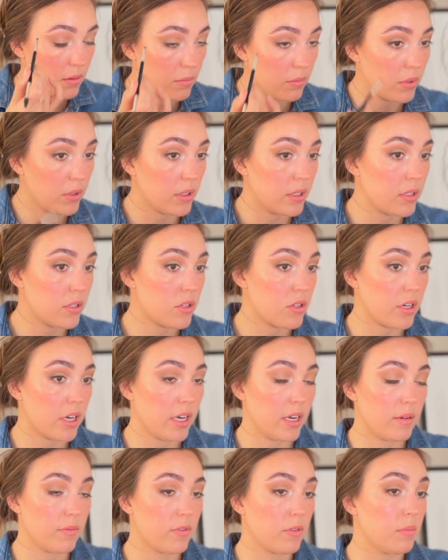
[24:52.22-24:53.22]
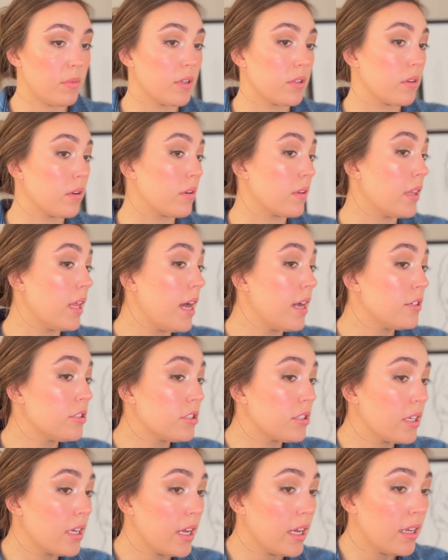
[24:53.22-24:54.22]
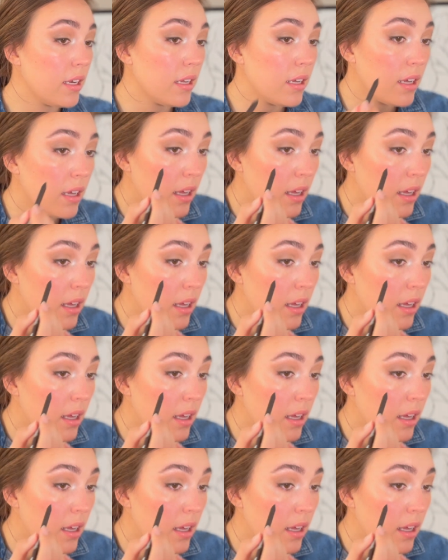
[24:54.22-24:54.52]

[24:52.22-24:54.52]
pulling straight up from your lower lash line.